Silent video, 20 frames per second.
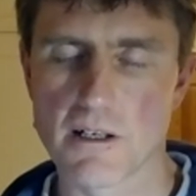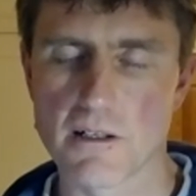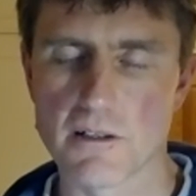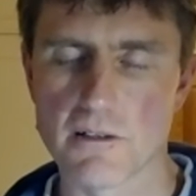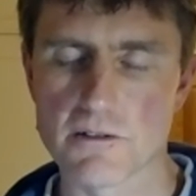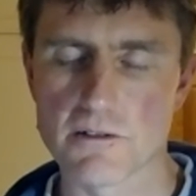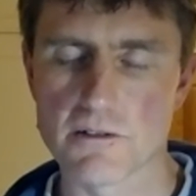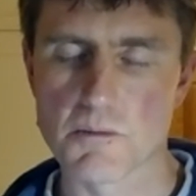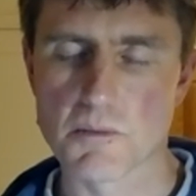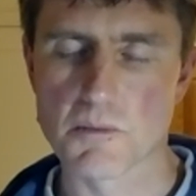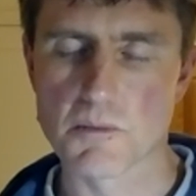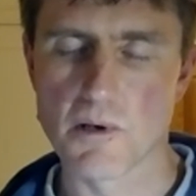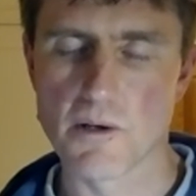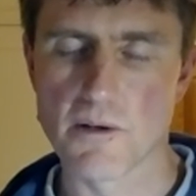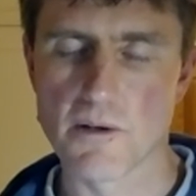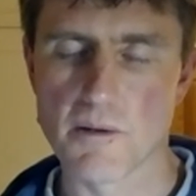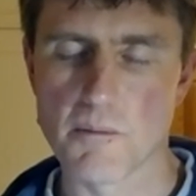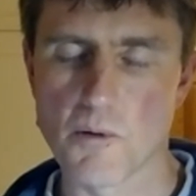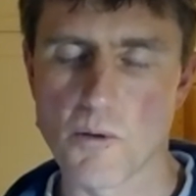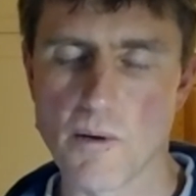You just blow
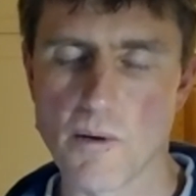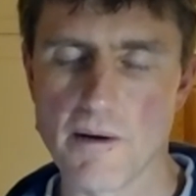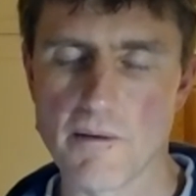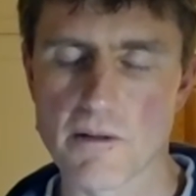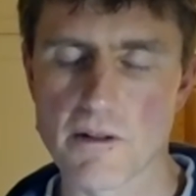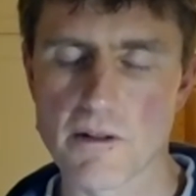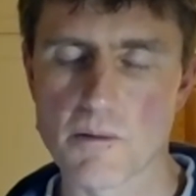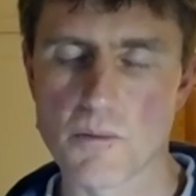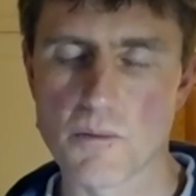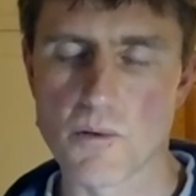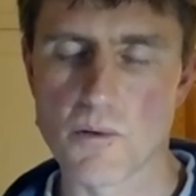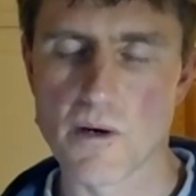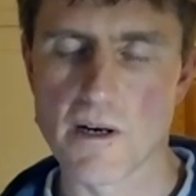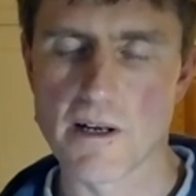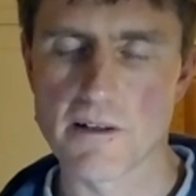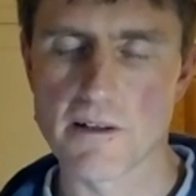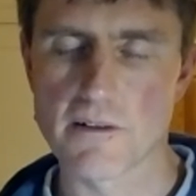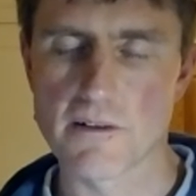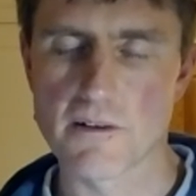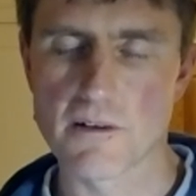them away with the
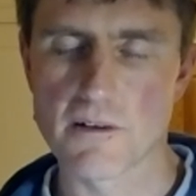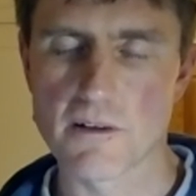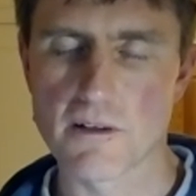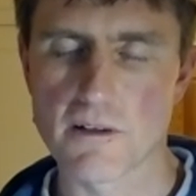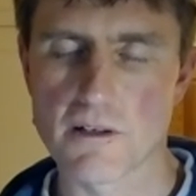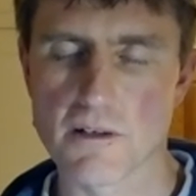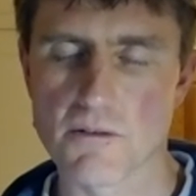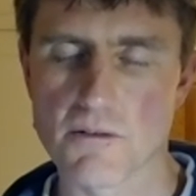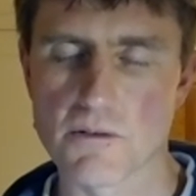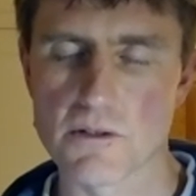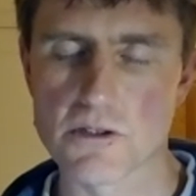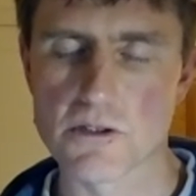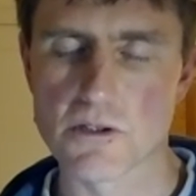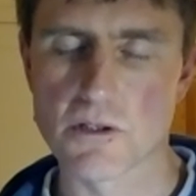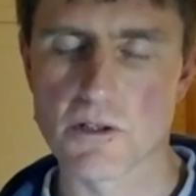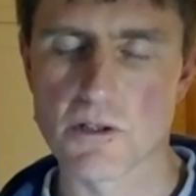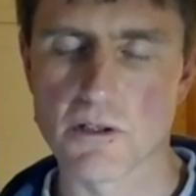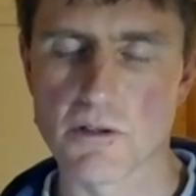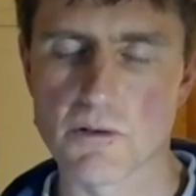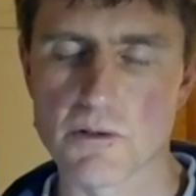breath.
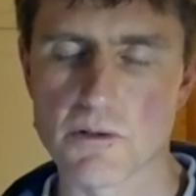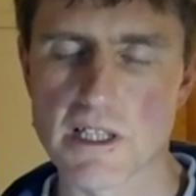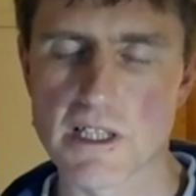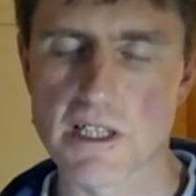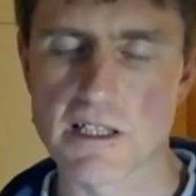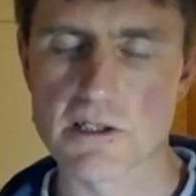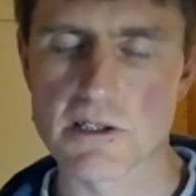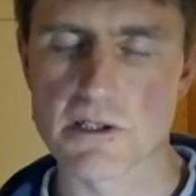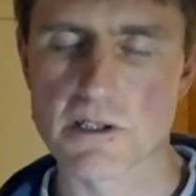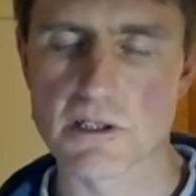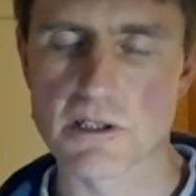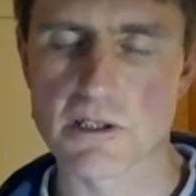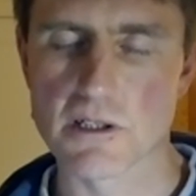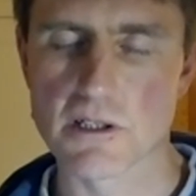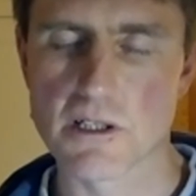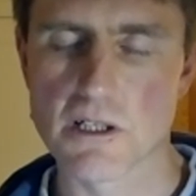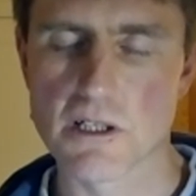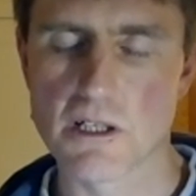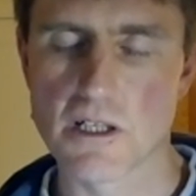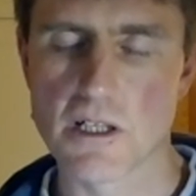Turn your attention
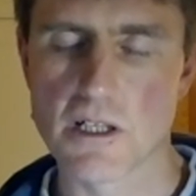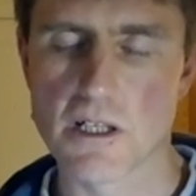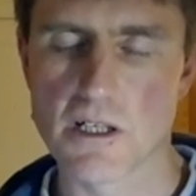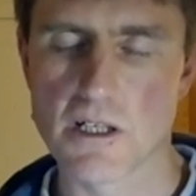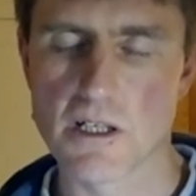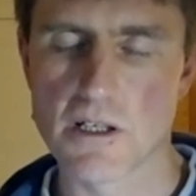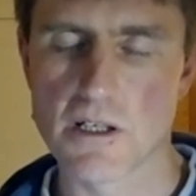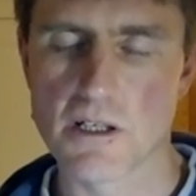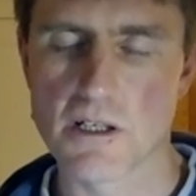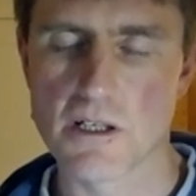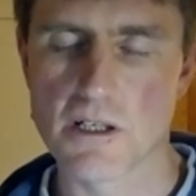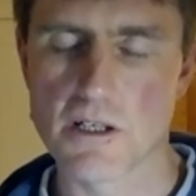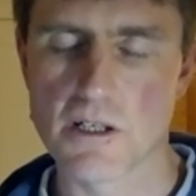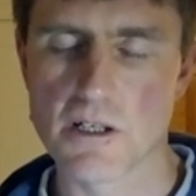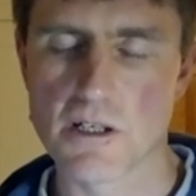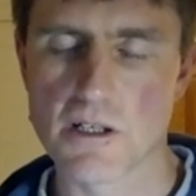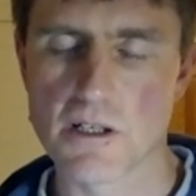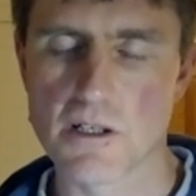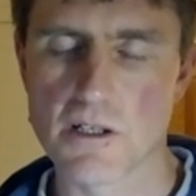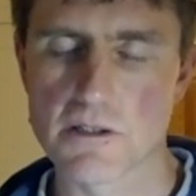
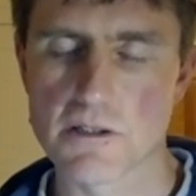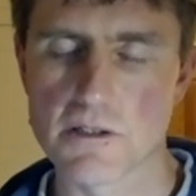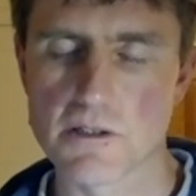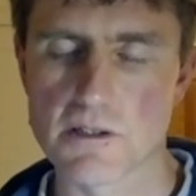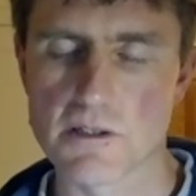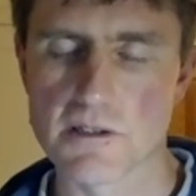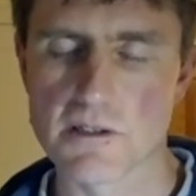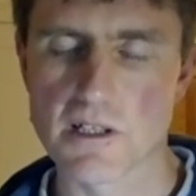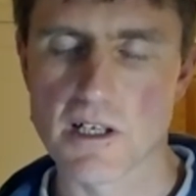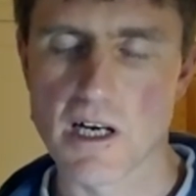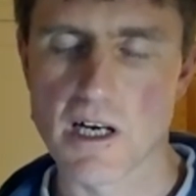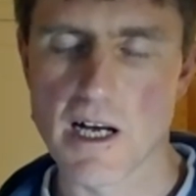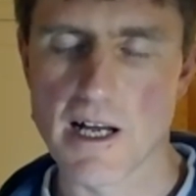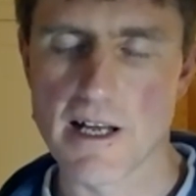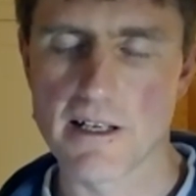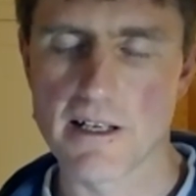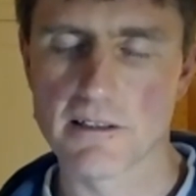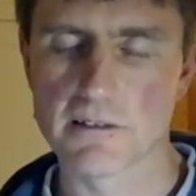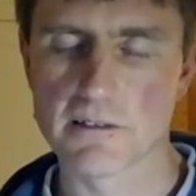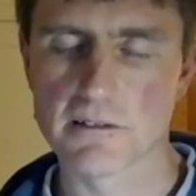to the
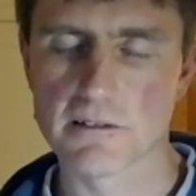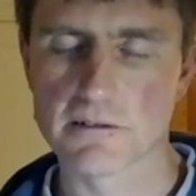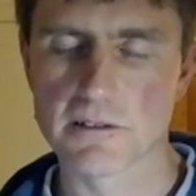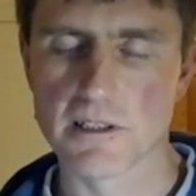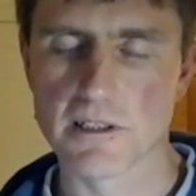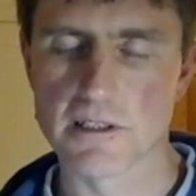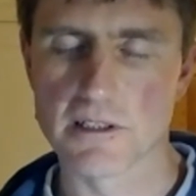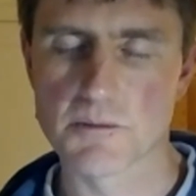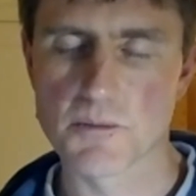sky, this